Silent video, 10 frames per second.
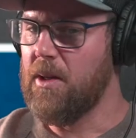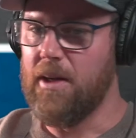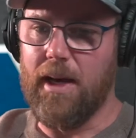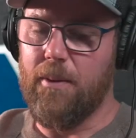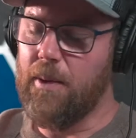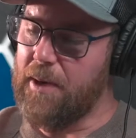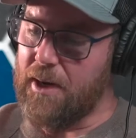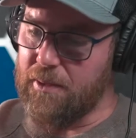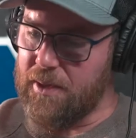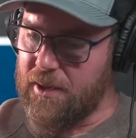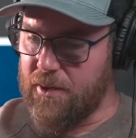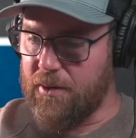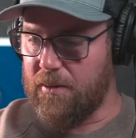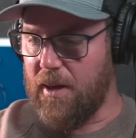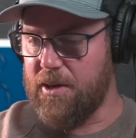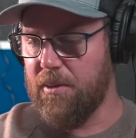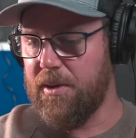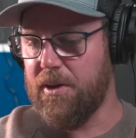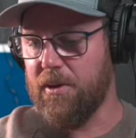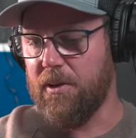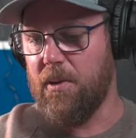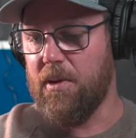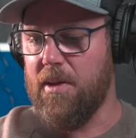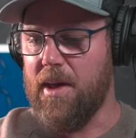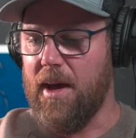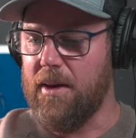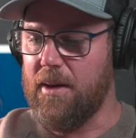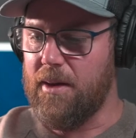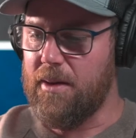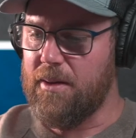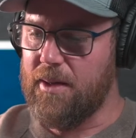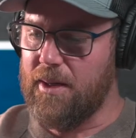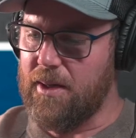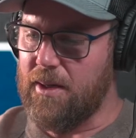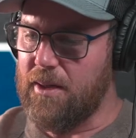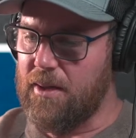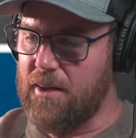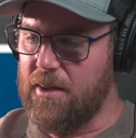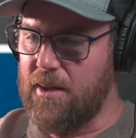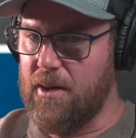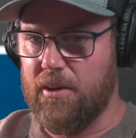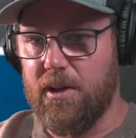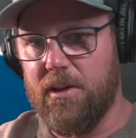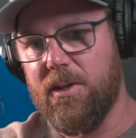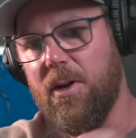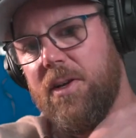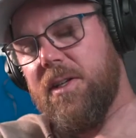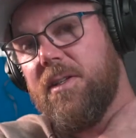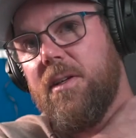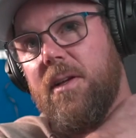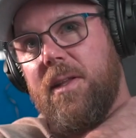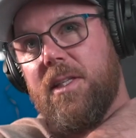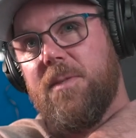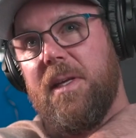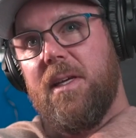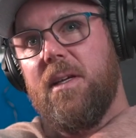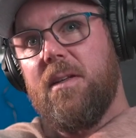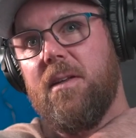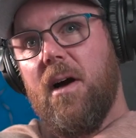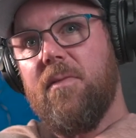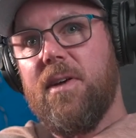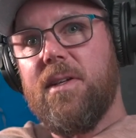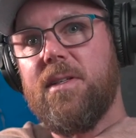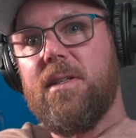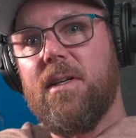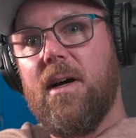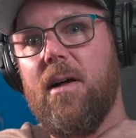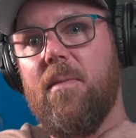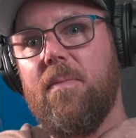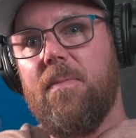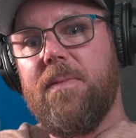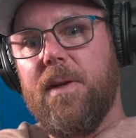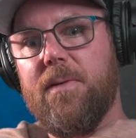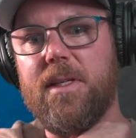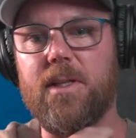Yeah, well, I mean, I don't think you're alone on that, and good on you to, I think, speaking of it, this